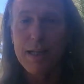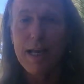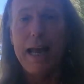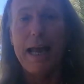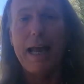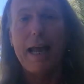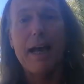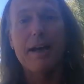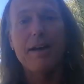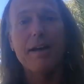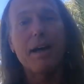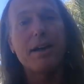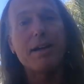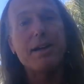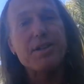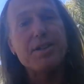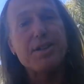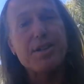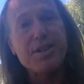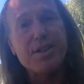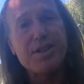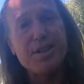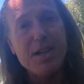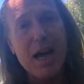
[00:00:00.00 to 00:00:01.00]
and on a
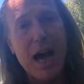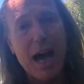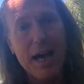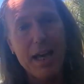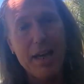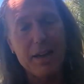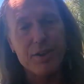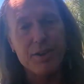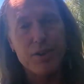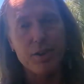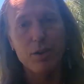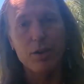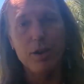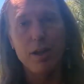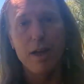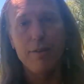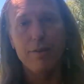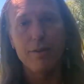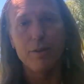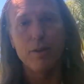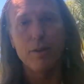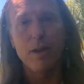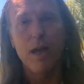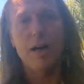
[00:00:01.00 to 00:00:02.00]
societal
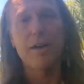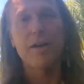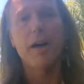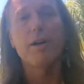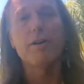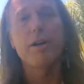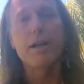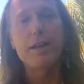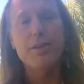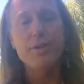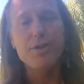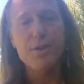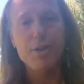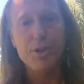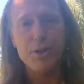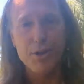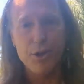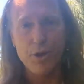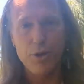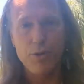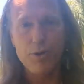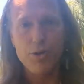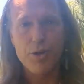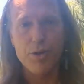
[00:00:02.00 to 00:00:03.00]
level, on our
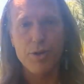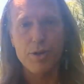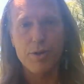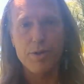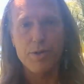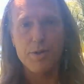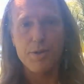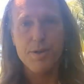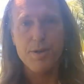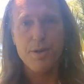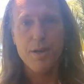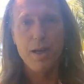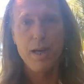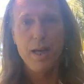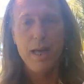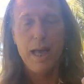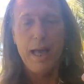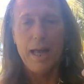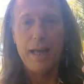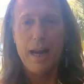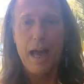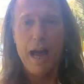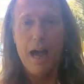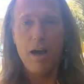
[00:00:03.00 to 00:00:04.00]
institutions
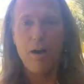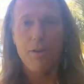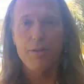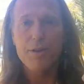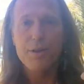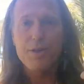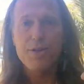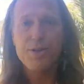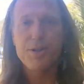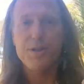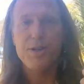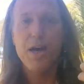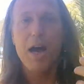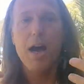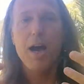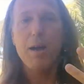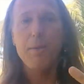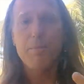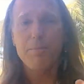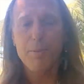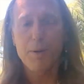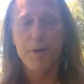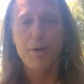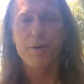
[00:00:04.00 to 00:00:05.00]
and how this
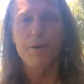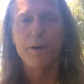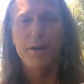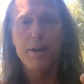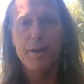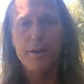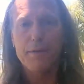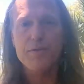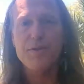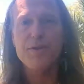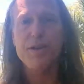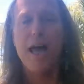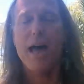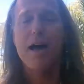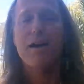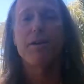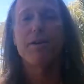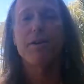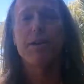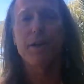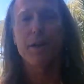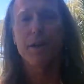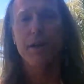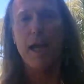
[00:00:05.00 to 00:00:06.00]
time period of
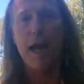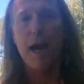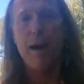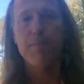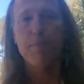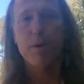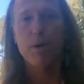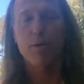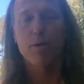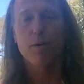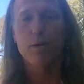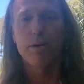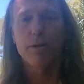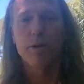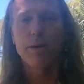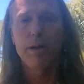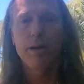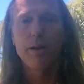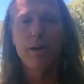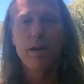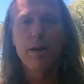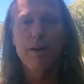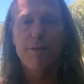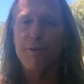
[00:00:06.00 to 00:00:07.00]
Saturn and Capricorn
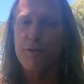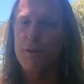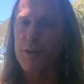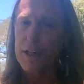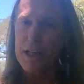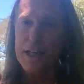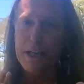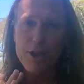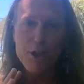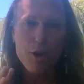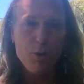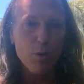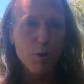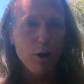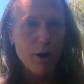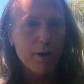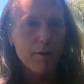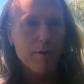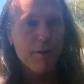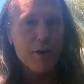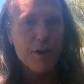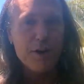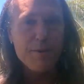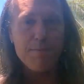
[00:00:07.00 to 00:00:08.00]
for each one
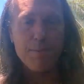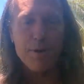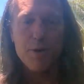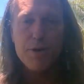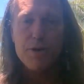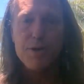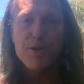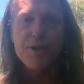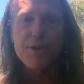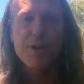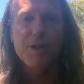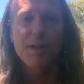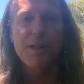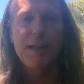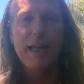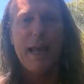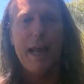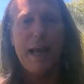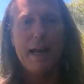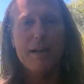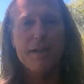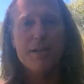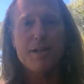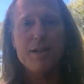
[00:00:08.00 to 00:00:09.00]
of us personally
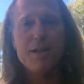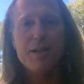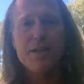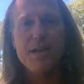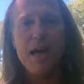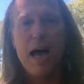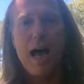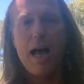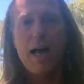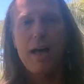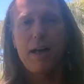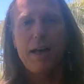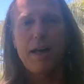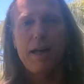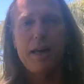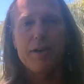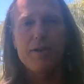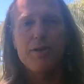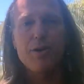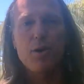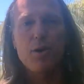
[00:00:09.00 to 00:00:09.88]
and society is